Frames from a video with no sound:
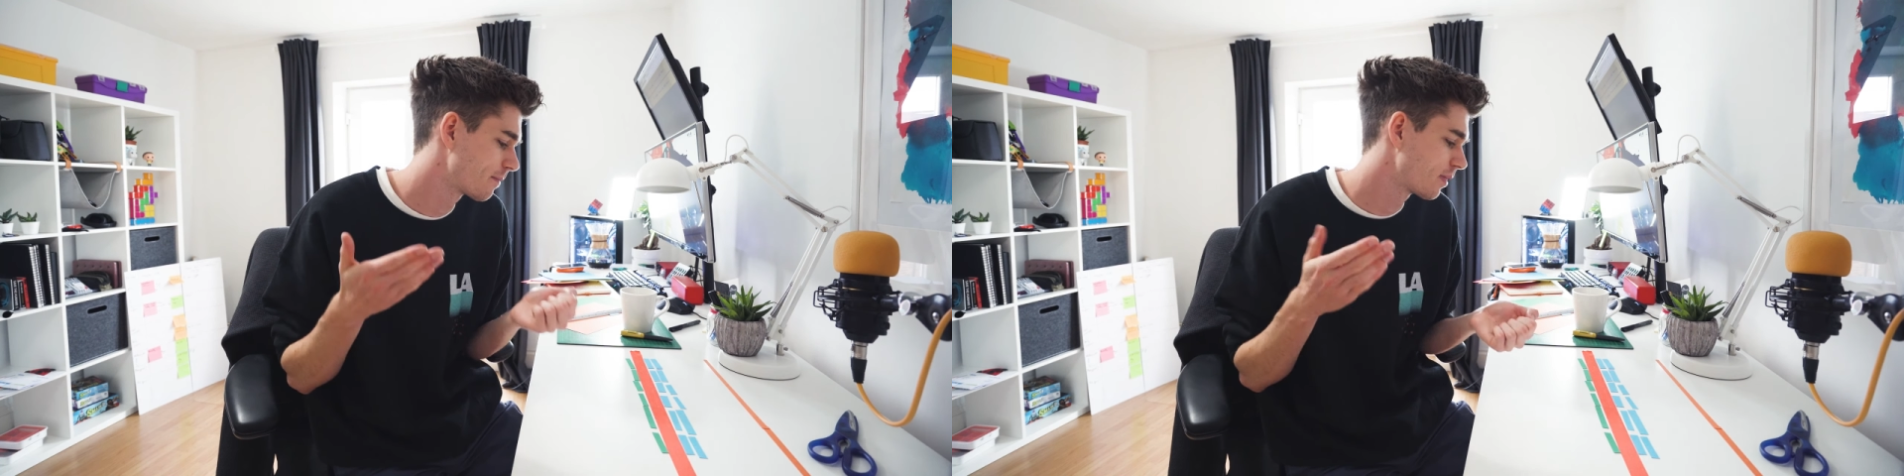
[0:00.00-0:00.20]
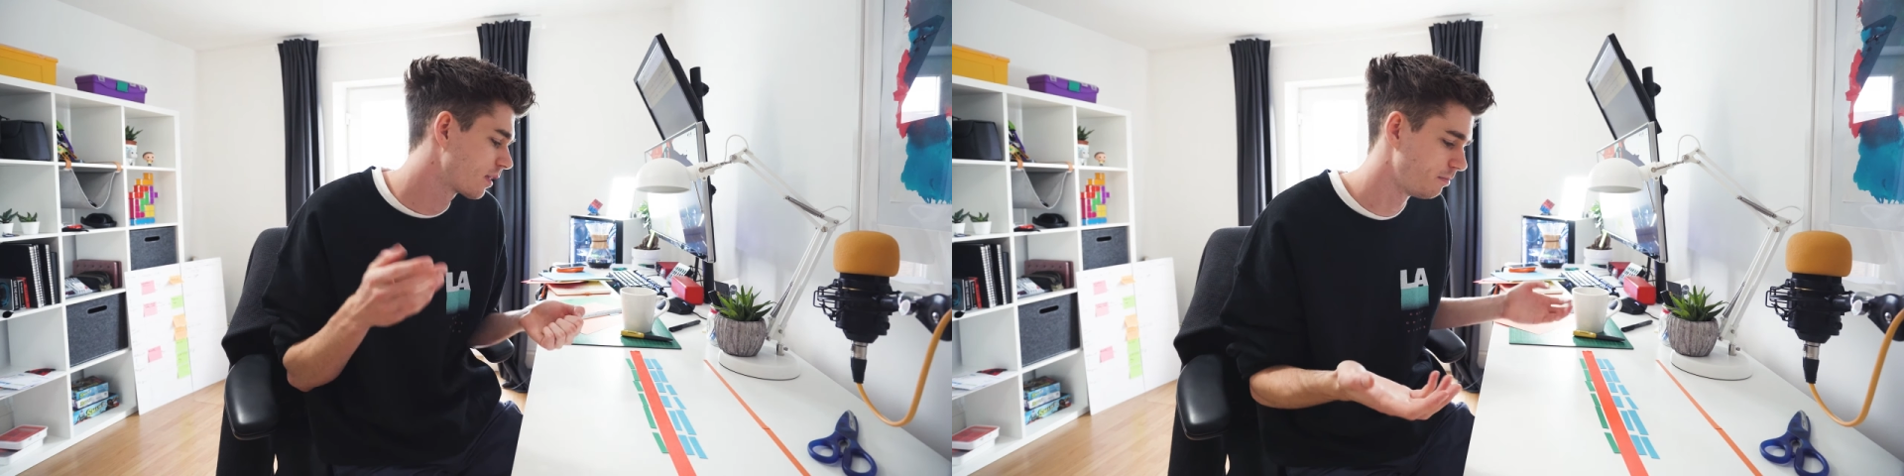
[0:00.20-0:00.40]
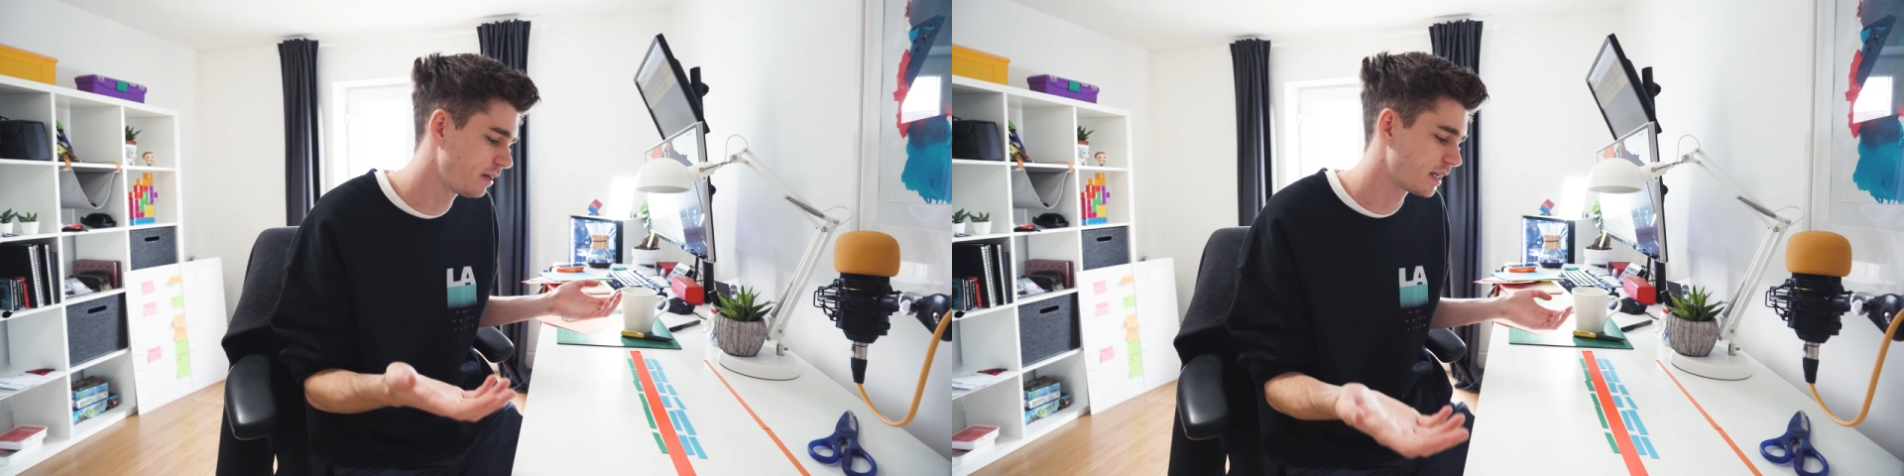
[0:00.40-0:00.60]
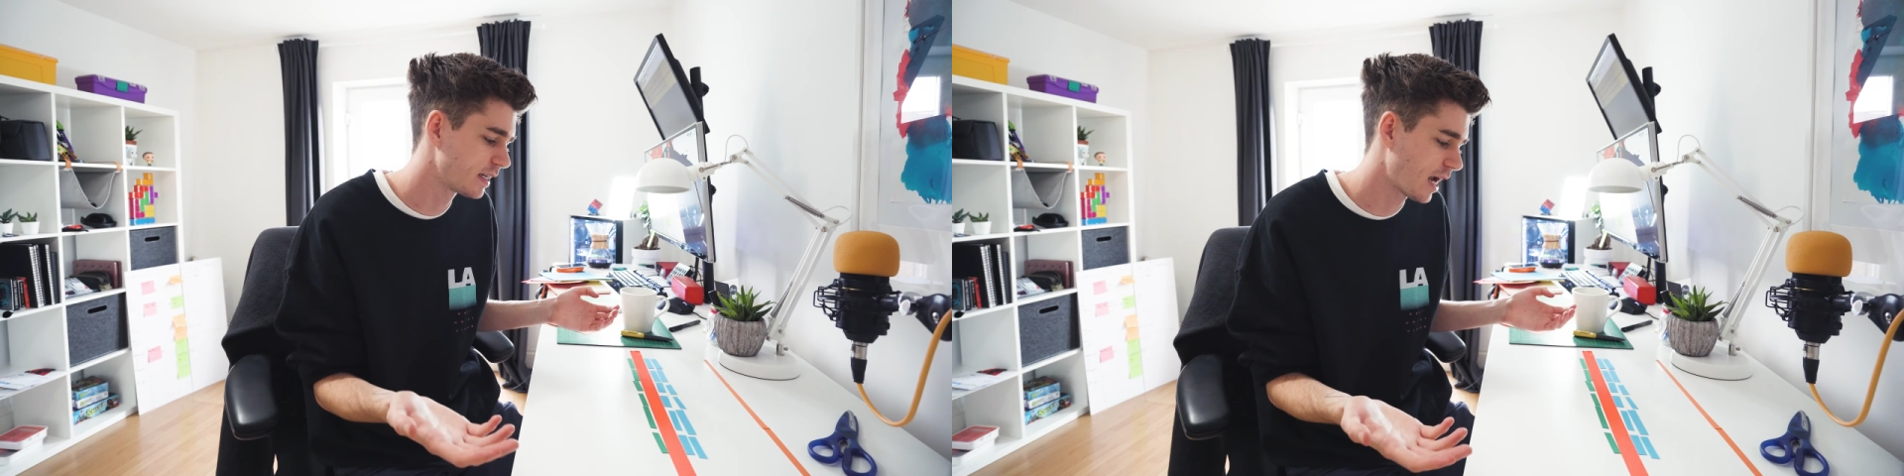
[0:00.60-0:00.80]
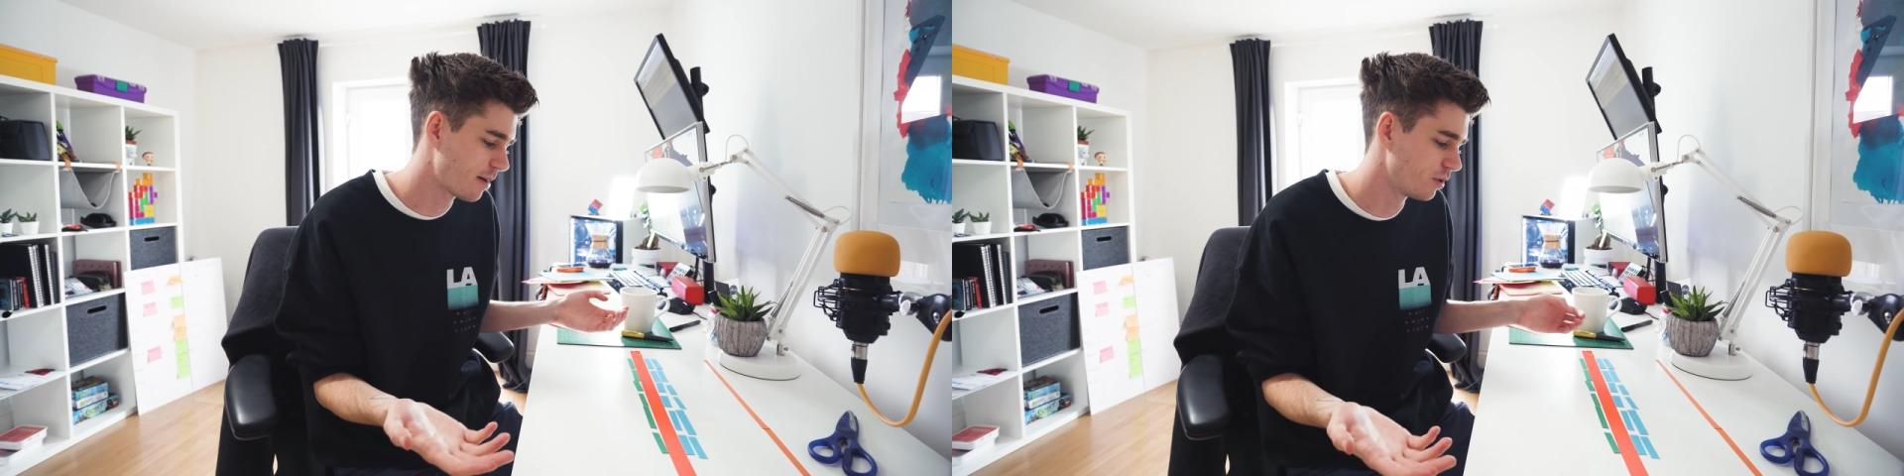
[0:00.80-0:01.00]
And so picking
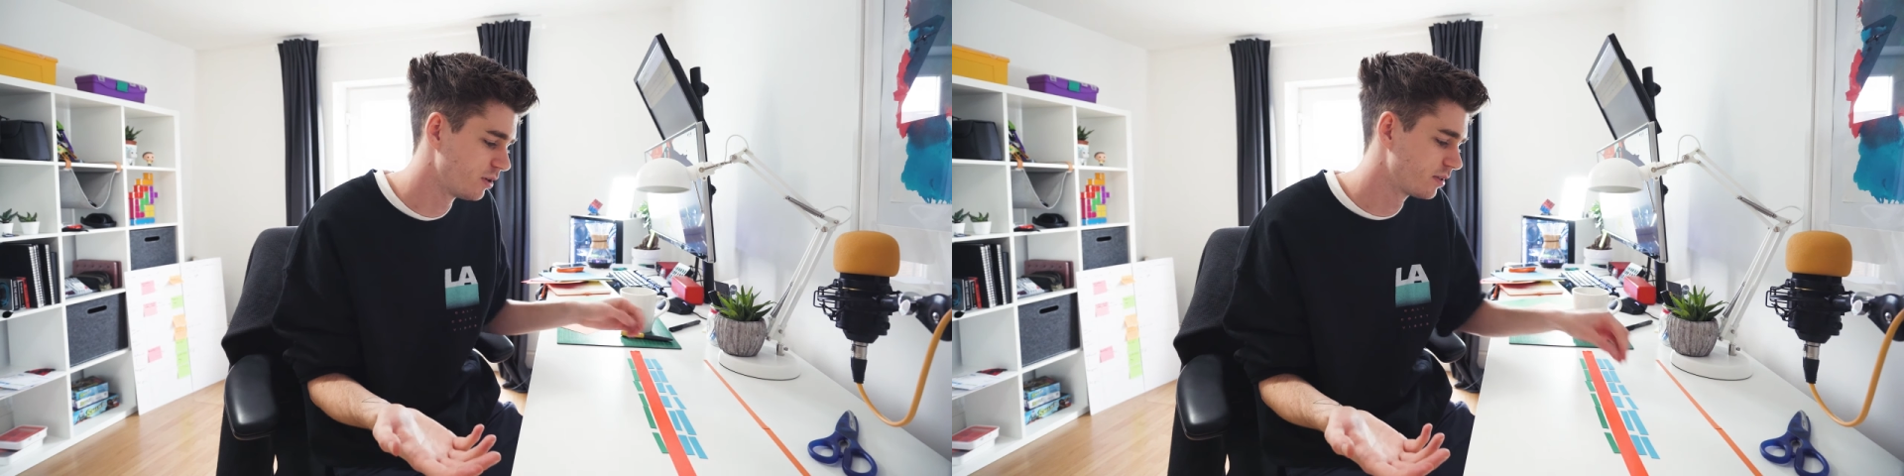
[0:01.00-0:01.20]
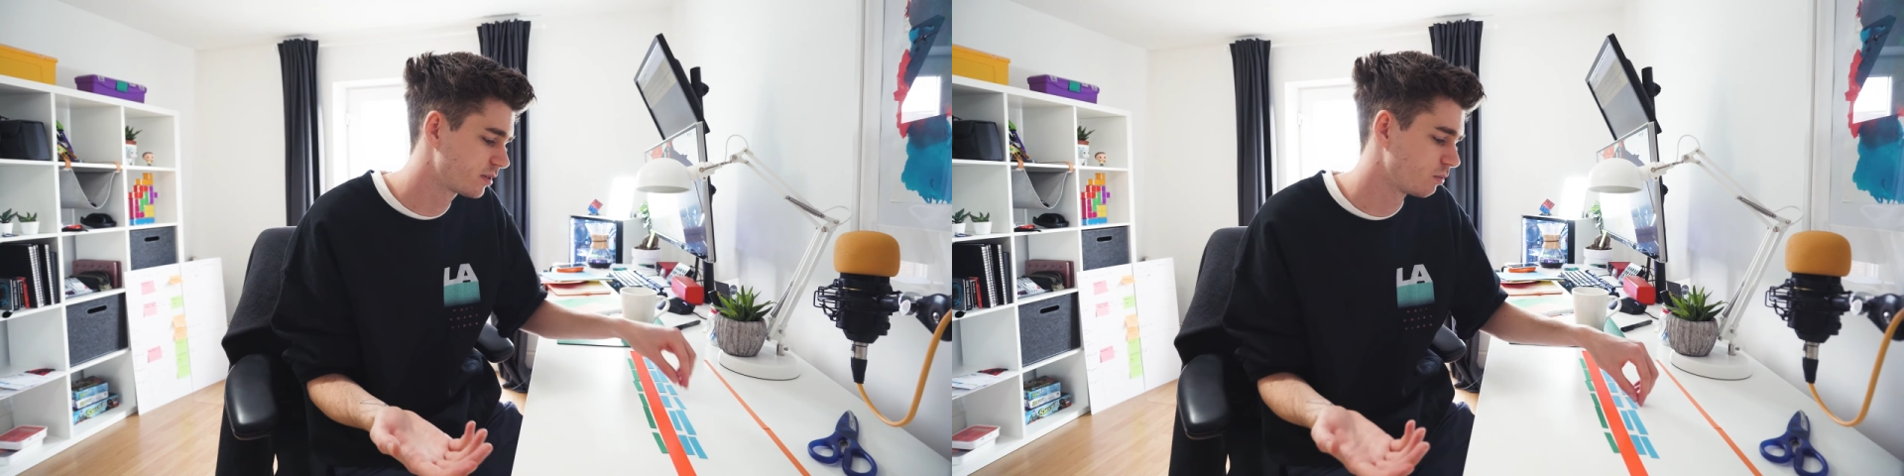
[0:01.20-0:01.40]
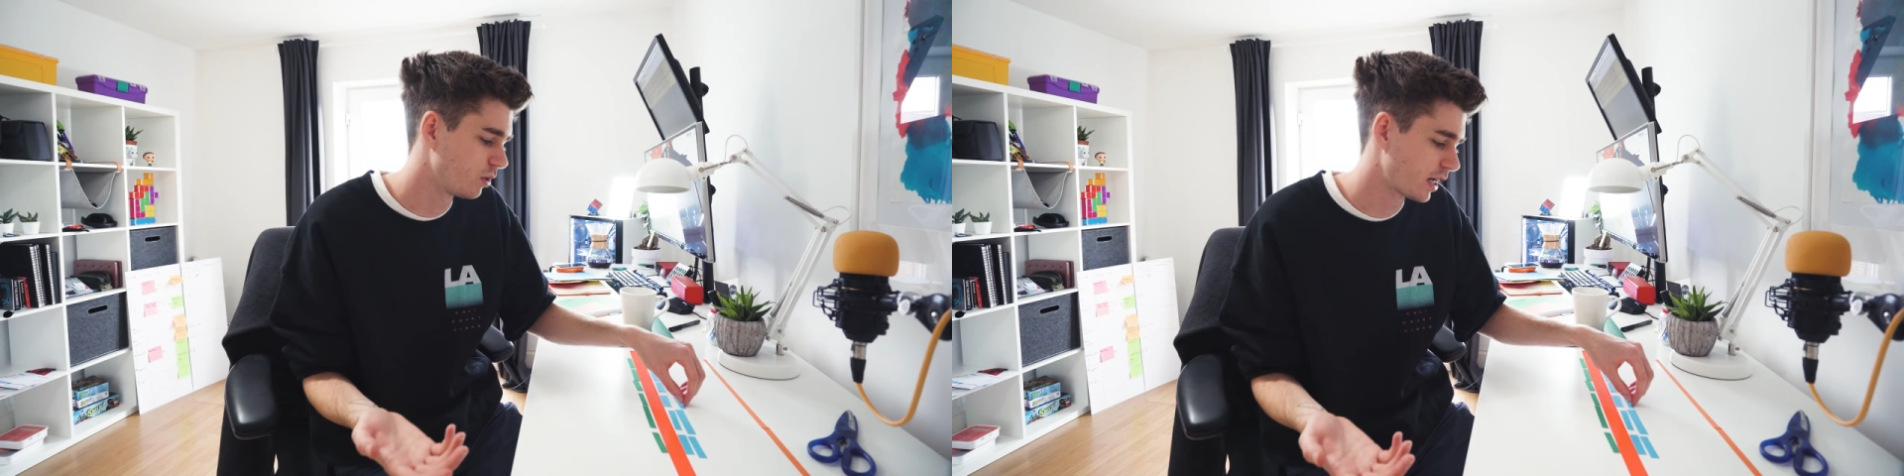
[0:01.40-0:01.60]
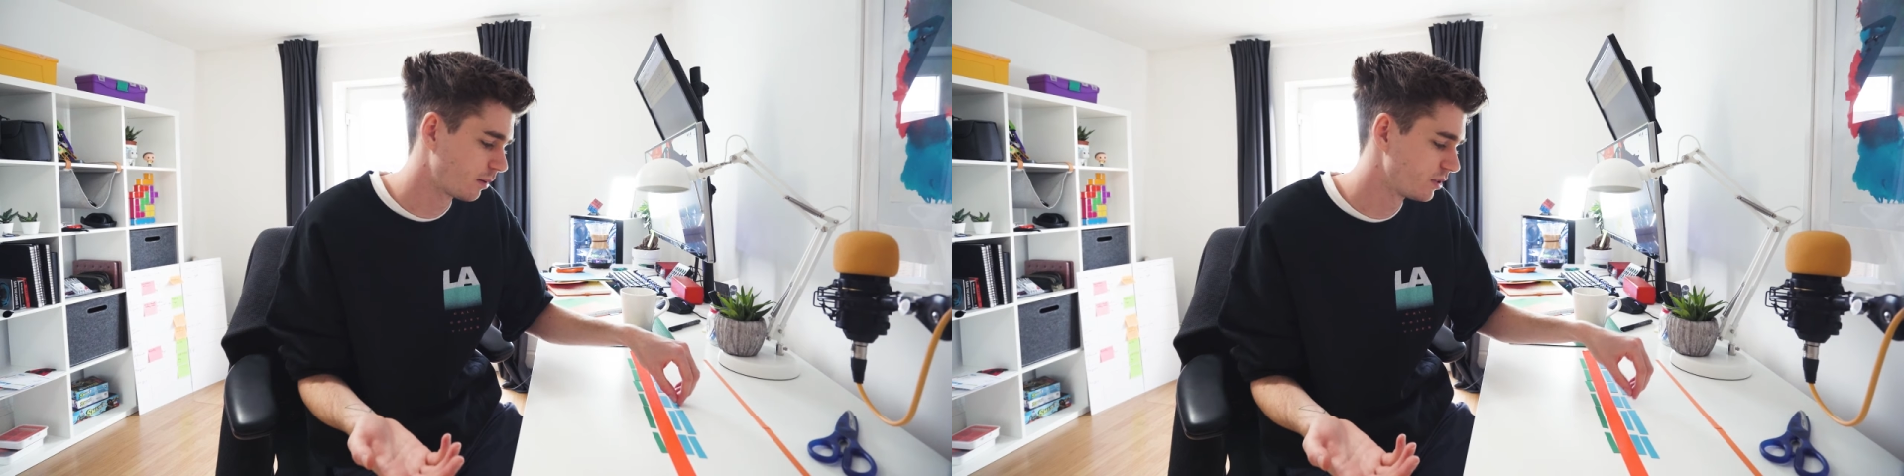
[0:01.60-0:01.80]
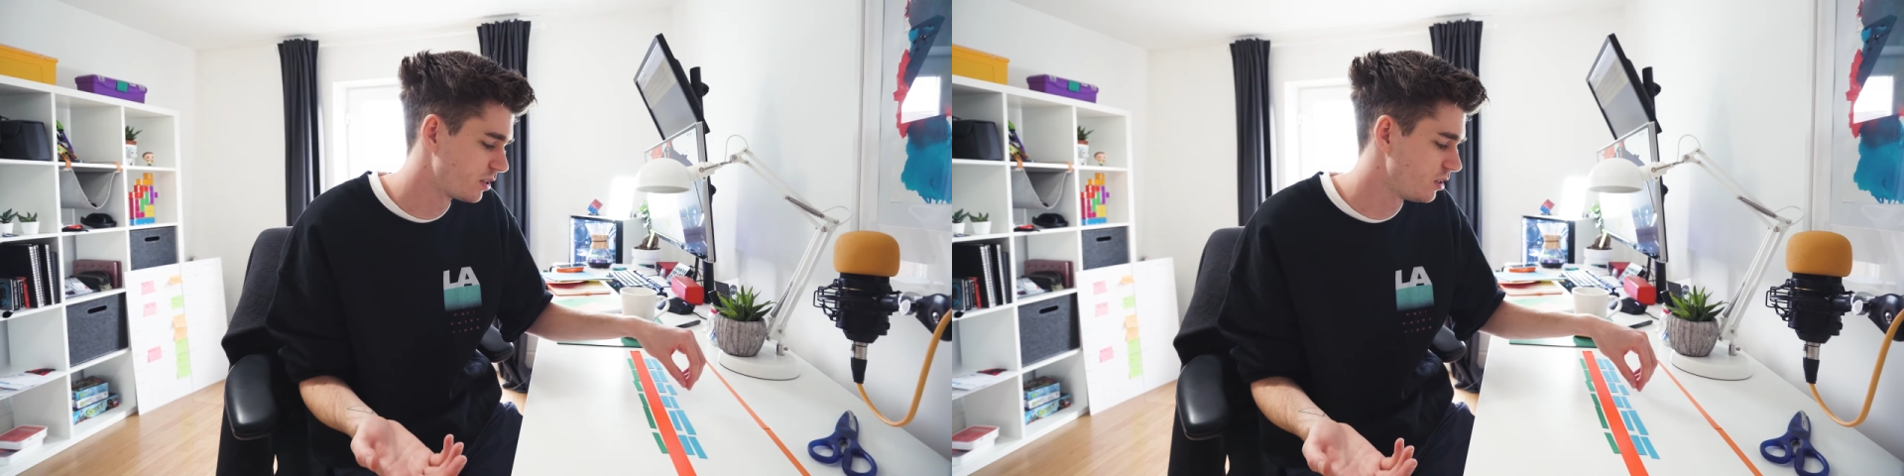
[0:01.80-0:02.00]
cameras, what
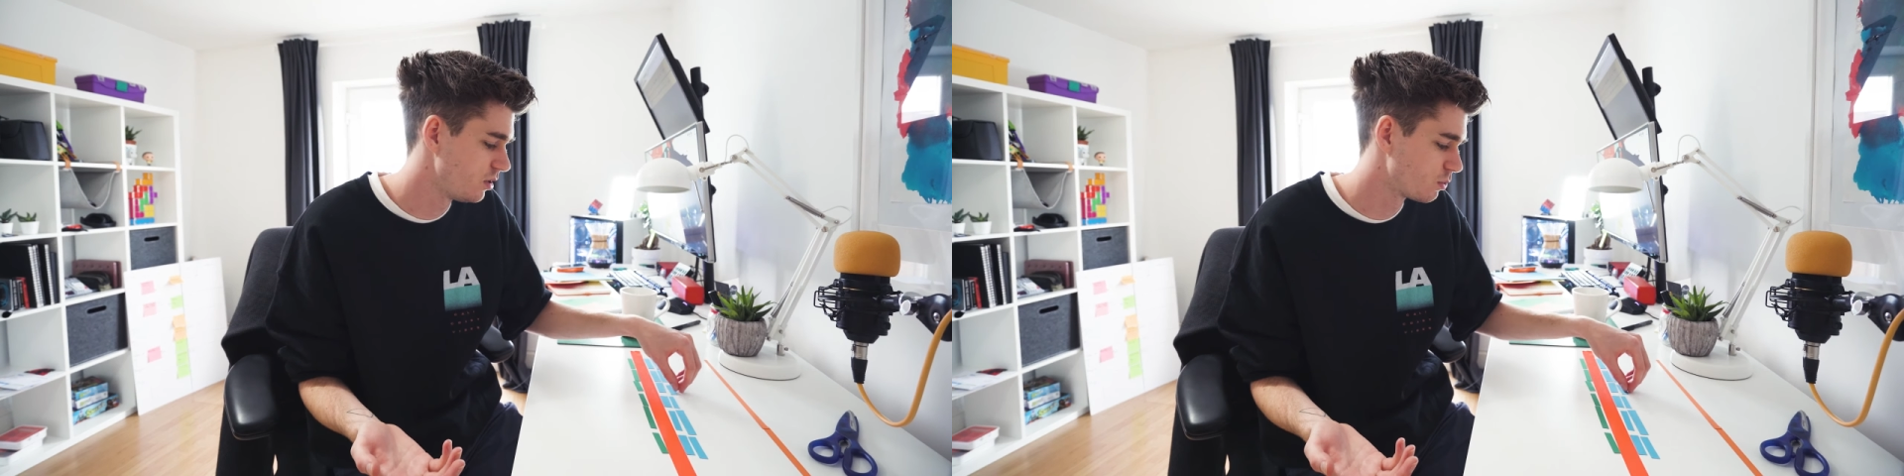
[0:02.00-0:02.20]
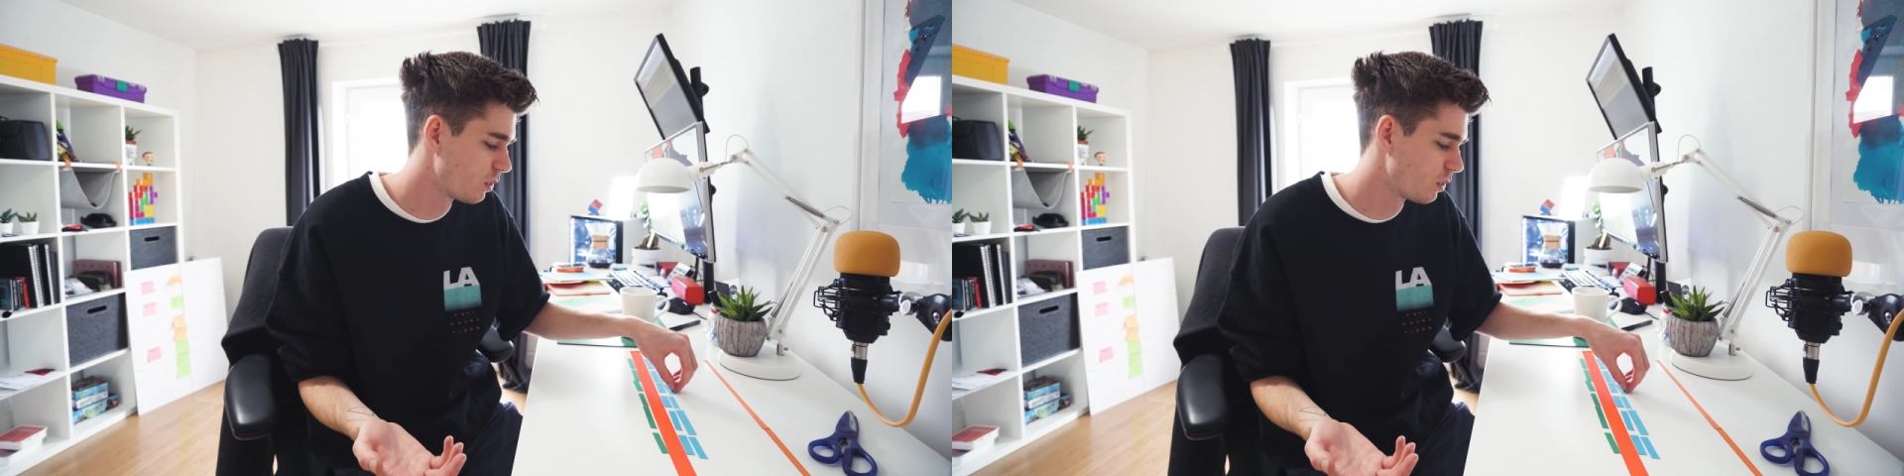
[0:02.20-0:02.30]
cameras to use